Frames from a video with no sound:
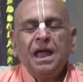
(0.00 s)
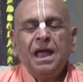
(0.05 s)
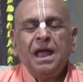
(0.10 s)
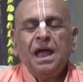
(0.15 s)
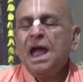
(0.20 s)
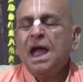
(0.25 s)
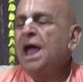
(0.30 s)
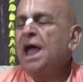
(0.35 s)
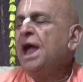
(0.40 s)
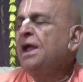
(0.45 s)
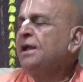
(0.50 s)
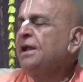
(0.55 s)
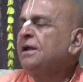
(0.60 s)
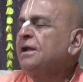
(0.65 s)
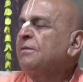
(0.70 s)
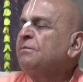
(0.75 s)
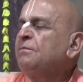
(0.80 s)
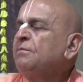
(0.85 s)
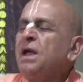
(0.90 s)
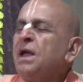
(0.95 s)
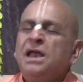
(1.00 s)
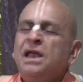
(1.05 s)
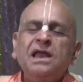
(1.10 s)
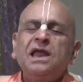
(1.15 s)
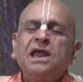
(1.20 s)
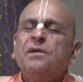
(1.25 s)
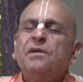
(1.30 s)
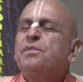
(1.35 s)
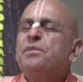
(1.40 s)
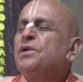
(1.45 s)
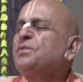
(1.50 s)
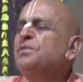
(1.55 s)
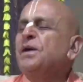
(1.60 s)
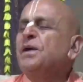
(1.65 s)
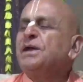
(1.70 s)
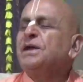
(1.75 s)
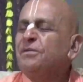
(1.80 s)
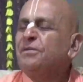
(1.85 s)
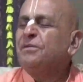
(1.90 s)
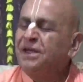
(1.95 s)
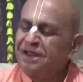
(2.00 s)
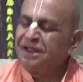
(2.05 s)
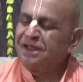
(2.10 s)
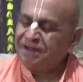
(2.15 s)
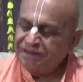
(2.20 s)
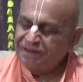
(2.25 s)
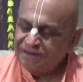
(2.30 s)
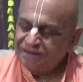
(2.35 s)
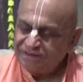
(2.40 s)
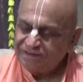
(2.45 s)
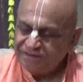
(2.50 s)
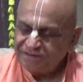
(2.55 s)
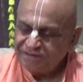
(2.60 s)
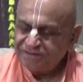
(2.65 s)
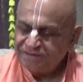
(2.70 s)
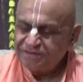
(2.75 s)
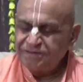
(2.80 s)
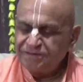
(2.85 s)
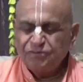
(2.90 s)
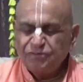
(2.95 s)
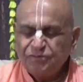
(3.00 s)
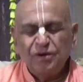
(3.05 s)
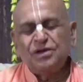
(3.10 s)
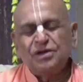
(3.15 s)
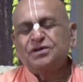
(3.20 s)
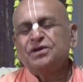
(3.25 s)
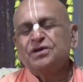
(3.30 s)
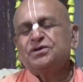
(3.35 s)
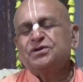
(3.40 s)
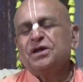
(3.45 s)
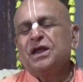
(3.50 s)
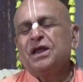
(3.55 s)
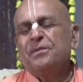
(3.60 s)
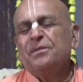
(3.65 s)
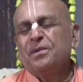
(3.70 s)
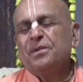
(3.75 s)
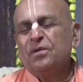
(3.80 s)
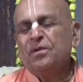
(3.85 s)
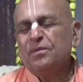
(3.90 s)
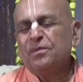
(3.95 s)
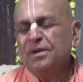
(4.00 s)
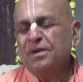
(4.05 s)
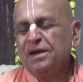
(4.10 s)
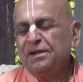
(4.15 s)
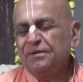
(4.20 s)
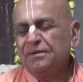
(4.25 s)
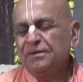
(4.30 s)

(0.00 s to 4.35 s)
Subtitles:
And mainly hippies were coming to listen to Srila Prabhupada.